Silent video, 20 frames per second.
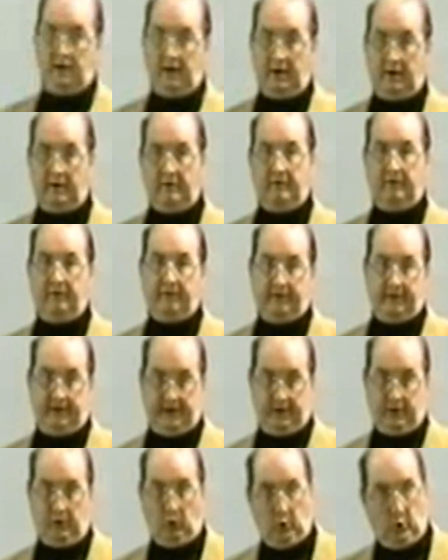have
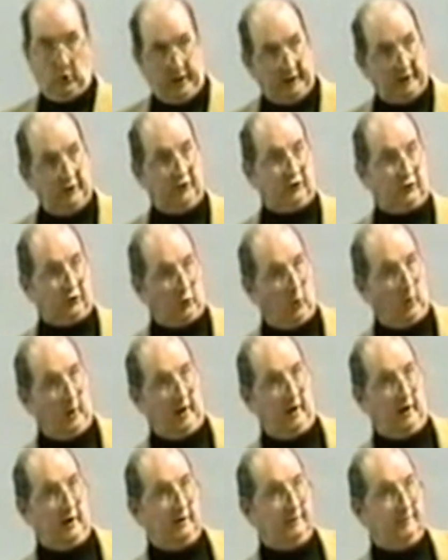Red
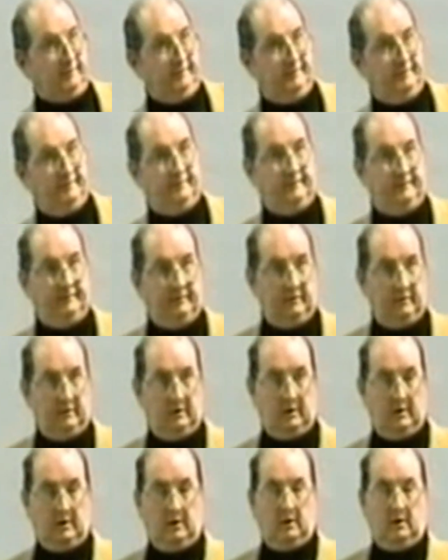Square,
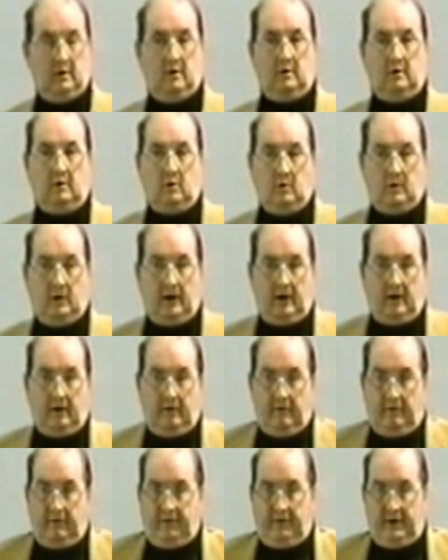you
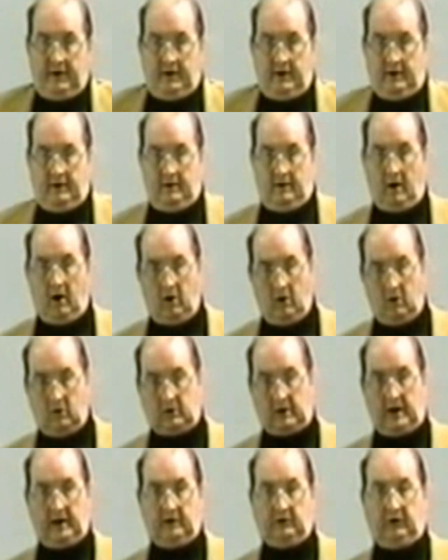have
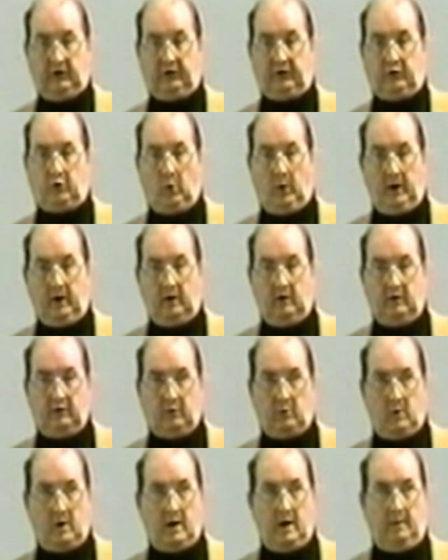all kinds of squares.
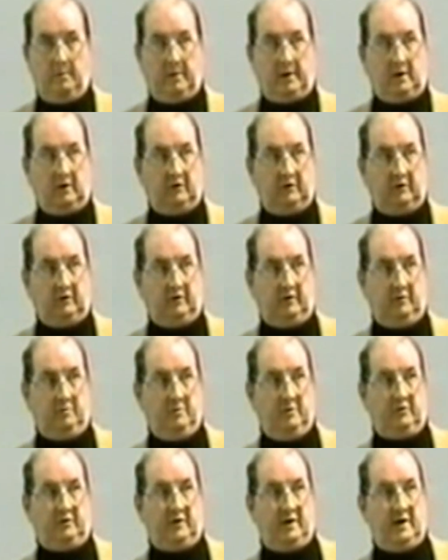Why? Because this is
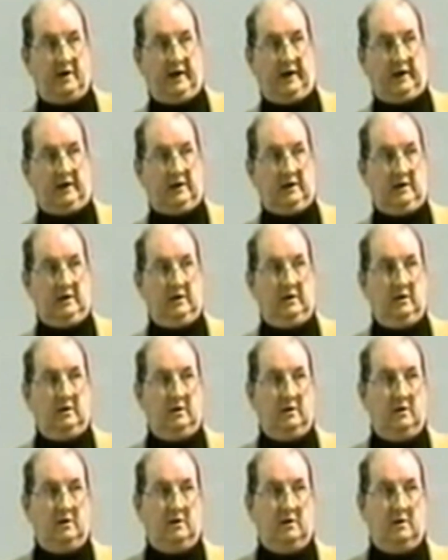Masonic.
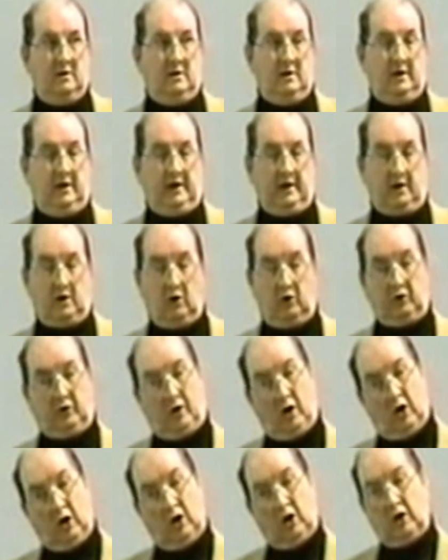And it goes
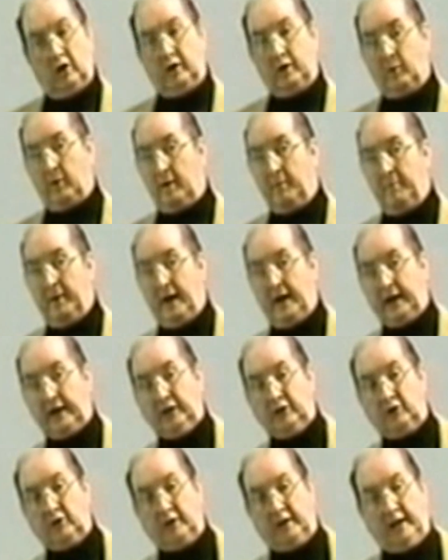all the way
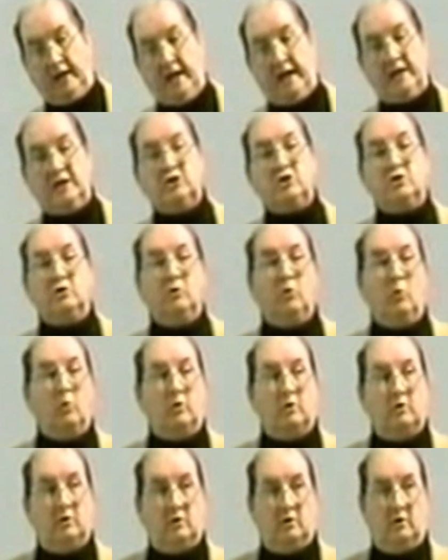back into the ancient
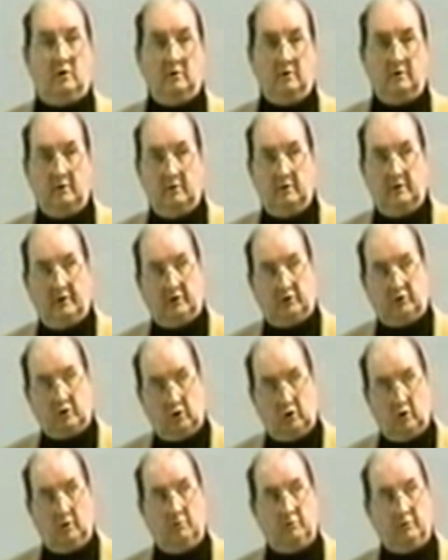world, the
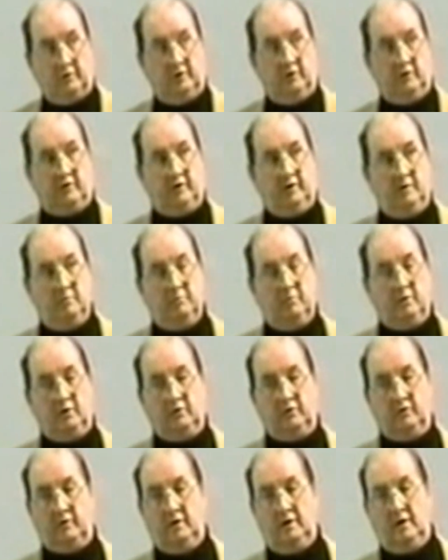terms and
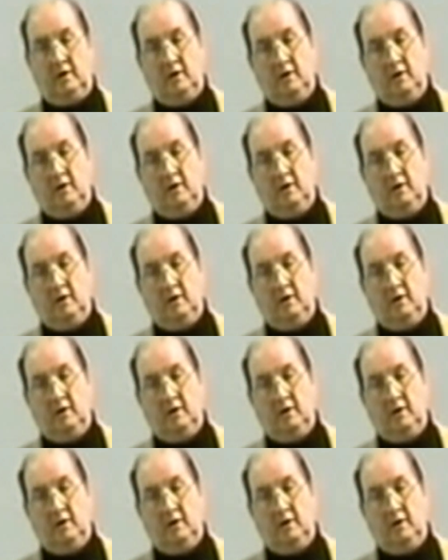symbols.